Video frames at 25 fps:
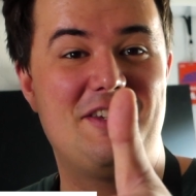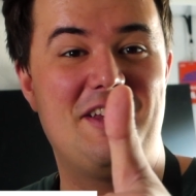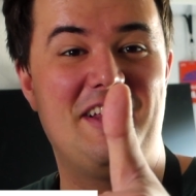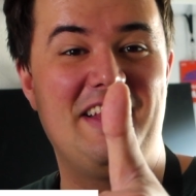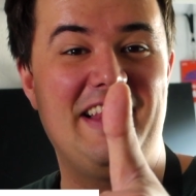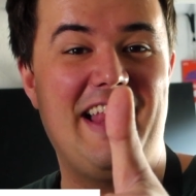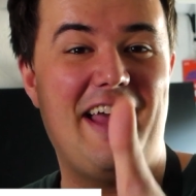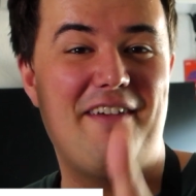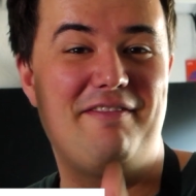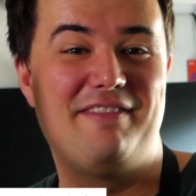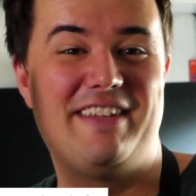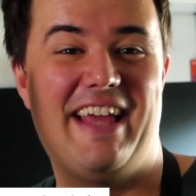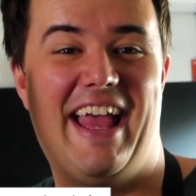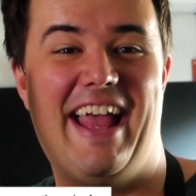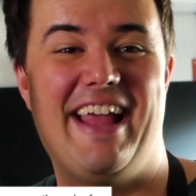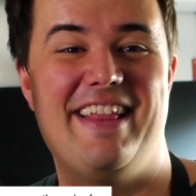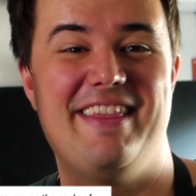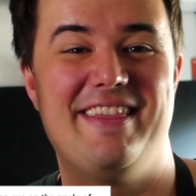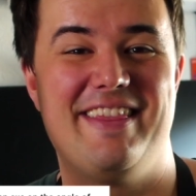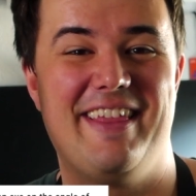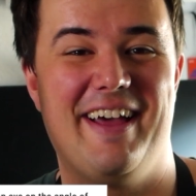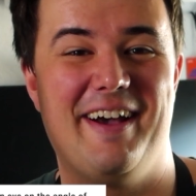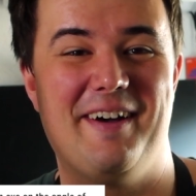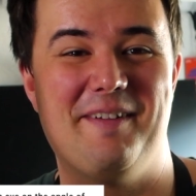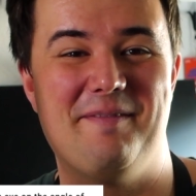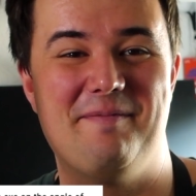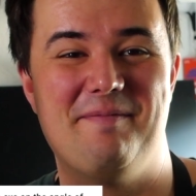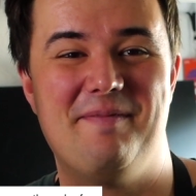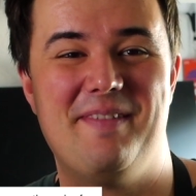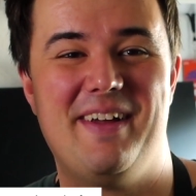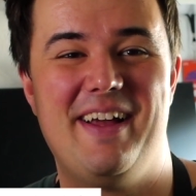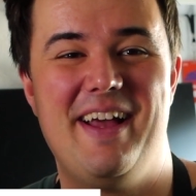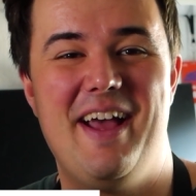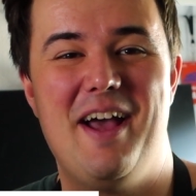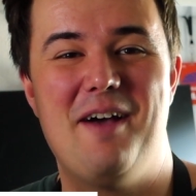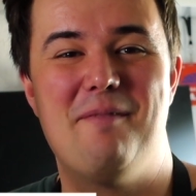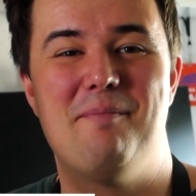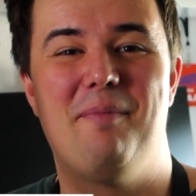your left hand thumb.
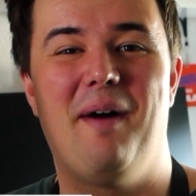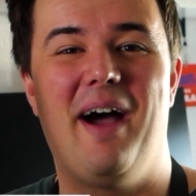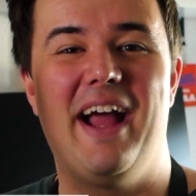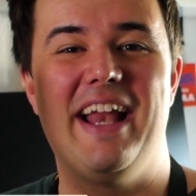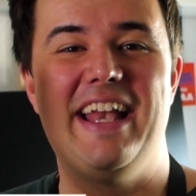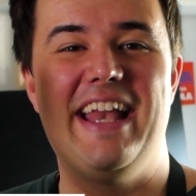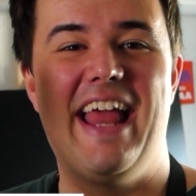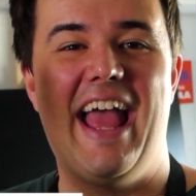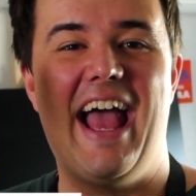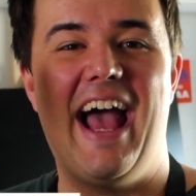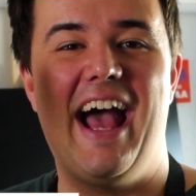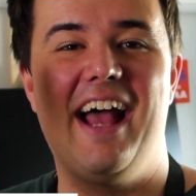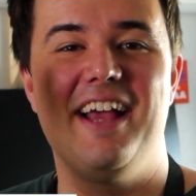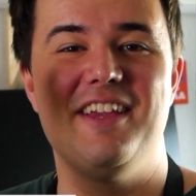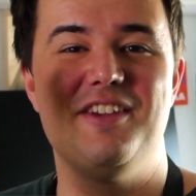By now,